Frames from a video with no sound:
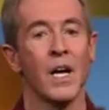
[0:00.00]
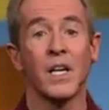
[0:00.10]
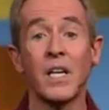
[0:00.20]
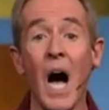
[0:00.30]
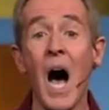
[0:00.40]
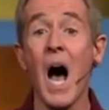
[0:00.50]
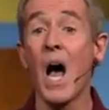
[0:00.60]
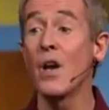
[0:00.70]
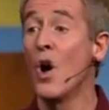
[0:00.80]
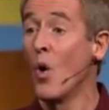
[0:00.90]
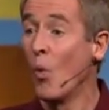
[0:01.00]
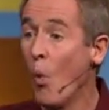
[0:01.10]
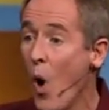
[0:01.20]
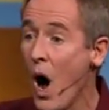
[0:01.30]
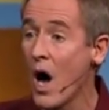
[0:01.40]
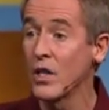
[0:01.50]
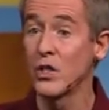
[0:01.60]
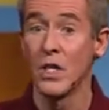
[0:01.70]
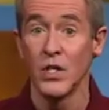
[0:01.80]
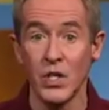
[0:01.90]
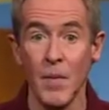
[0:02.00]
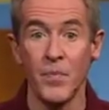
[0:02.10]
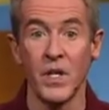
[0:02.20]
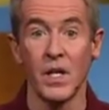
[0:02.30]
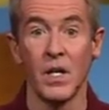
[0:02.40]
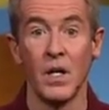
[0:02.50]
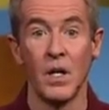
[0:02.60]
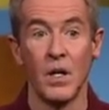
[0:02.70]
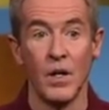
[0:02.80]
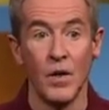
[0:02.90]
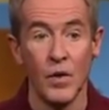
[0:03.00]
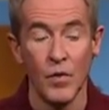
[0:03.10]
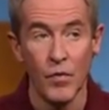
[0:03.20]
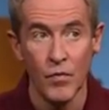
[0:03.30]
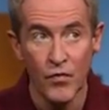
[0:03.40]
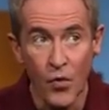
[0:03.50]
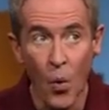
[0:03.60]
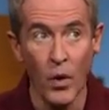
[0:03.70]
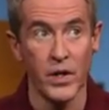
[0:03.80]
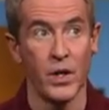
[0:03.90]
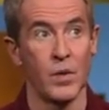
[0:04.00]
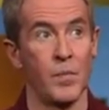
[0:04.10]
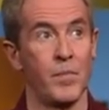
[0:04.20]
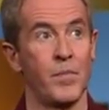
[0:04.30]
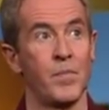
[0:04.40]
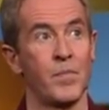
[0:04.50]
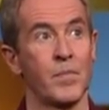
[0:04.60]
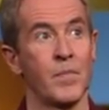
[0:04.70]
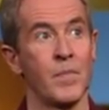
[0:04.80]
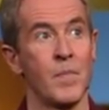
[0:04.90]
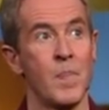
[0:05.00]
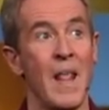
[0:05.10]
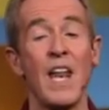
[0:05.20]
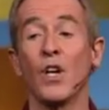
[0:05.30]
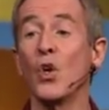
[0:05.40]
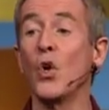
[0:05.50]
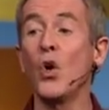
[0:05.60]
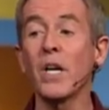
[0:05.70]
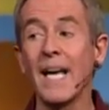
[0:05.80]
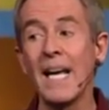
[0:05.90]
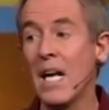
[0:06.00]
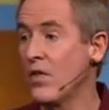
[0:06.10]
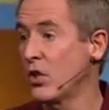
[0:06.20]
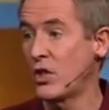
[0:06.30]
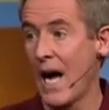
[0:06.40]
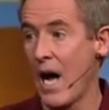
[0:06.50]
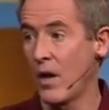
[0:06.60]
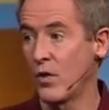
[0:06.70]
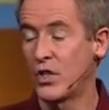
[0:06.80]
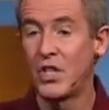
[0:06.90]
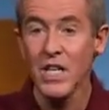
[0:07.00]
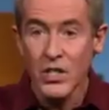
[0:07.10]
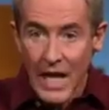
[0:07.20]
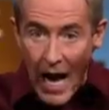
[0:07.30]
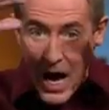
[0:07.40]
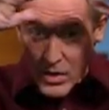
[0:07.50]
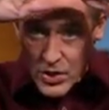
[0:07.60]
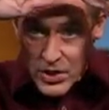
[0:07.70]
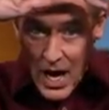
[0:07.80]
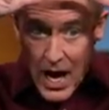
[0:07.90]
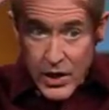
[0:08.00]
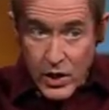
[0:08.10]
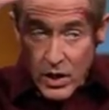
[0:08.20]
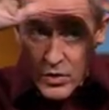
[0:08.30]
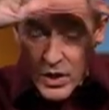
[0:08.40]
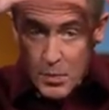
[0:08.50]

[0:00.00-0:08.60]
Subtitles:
God wants something for you. And lurking in the shadows, just outside, just